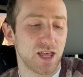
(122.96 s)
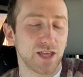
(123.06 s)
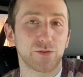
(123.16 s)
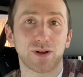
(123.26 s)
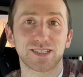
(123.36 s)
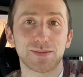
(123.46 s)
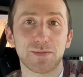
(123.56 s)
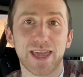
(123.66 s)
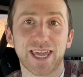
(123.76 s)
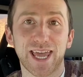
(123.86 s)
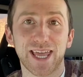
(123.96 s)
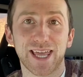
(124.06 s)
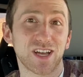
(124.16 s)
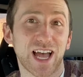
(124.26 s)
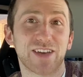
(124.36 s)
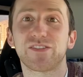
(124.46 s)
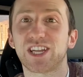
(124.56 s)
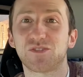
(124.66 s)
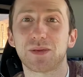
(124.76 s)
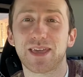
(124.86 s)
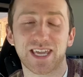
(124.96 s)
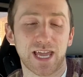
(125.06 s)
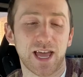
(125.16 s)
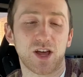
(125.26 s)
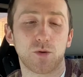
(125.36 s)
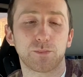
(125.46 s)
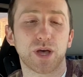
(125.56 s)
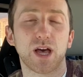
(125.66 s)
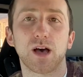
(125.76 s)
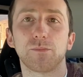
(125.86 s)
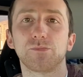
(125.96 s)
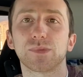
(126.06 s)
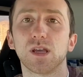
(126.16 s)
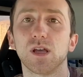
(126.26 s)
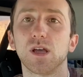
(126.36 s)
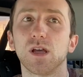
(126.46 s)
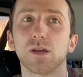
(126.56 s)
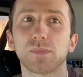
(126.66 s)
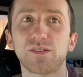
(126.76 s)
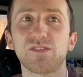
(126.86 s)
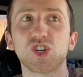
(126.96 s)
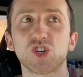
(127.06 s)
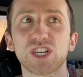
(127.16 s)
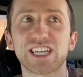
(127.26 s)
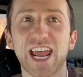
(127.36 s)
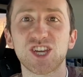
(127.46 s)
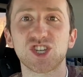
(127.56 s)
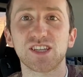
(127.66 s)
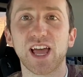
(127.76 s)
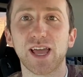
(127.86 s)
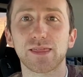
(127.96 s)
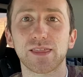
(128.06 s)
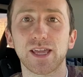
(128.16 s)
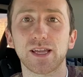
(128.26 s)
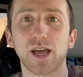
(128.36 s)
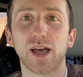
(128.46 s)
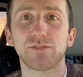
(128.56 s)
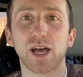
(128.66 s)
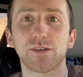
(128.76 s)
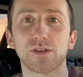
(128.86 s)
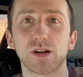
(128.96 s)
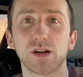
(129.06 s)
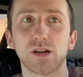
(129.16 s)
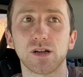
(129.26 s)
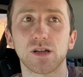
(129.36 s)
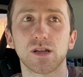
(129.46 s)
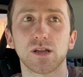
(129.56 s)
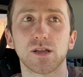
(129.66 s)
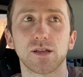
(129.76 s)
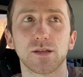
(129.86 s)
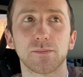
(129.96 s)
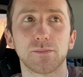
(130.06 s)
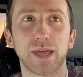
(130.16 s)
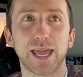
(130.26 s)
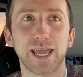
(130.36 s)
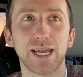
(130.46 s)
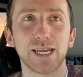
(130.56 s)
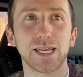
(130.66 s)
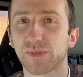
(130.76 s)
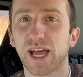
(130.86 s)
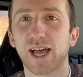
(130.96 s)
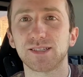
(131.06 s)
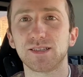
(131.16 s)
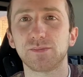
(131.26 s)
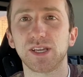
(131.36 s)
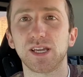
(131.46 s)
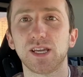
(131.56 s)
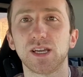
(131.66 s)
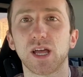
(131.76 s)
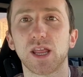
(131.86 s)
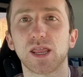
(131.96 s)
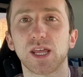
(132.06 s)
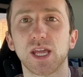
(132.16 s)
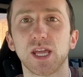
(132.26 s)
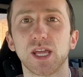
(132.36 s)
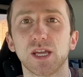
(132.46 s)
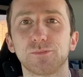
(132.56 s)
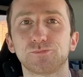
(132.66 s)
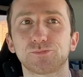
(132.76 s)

If you want to see me make it, I have a video of me making it at home. But um, my favorite creation that I think I've ever made had to be the